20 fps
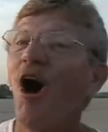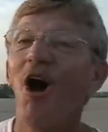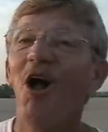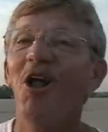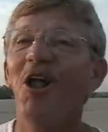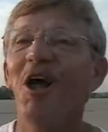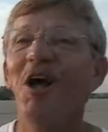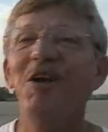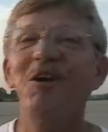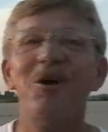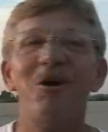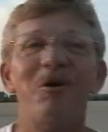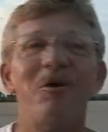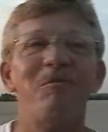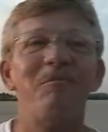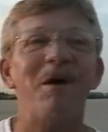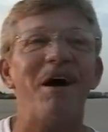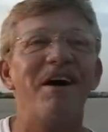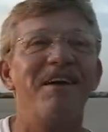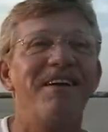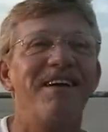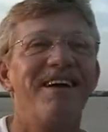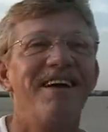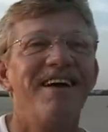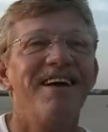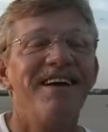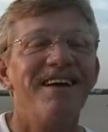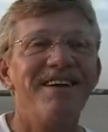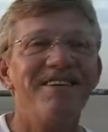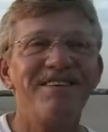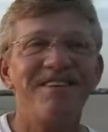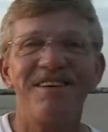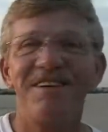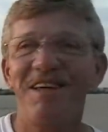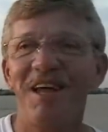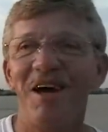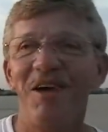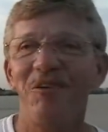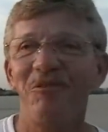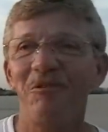All I know about is the
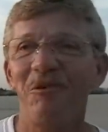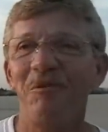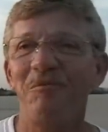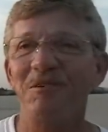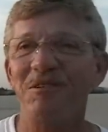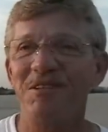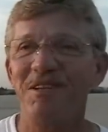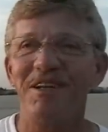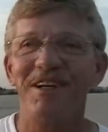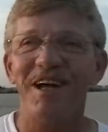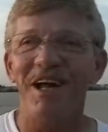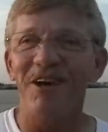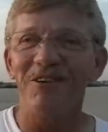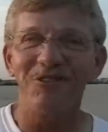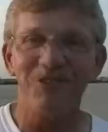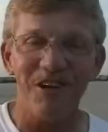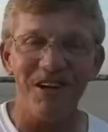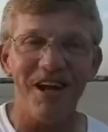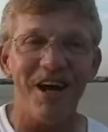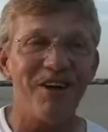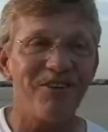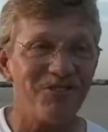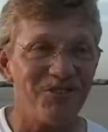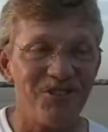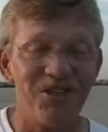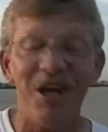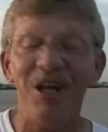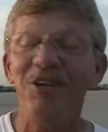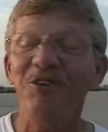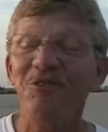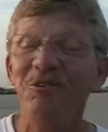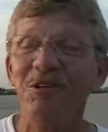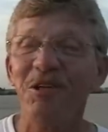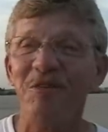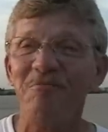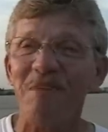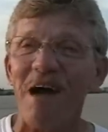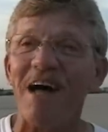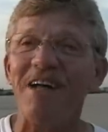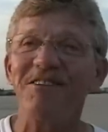town of Wilmington and how
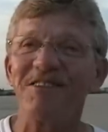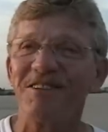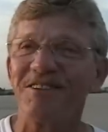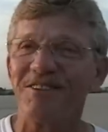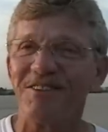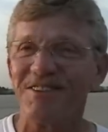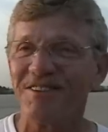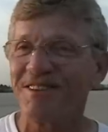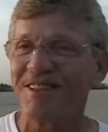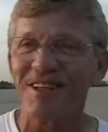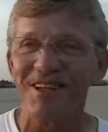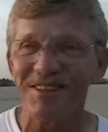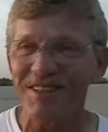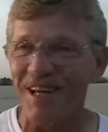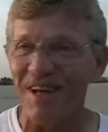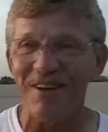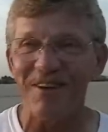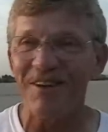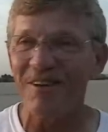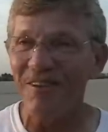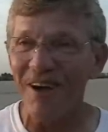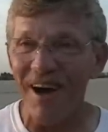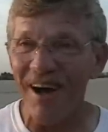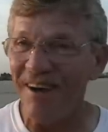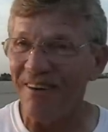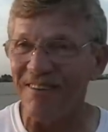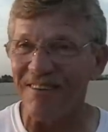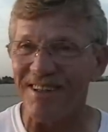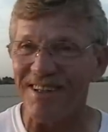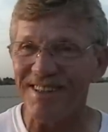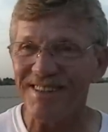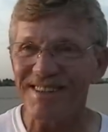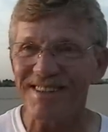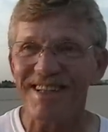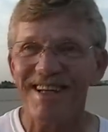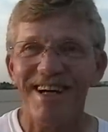genuinely magical this little town in Ohio is.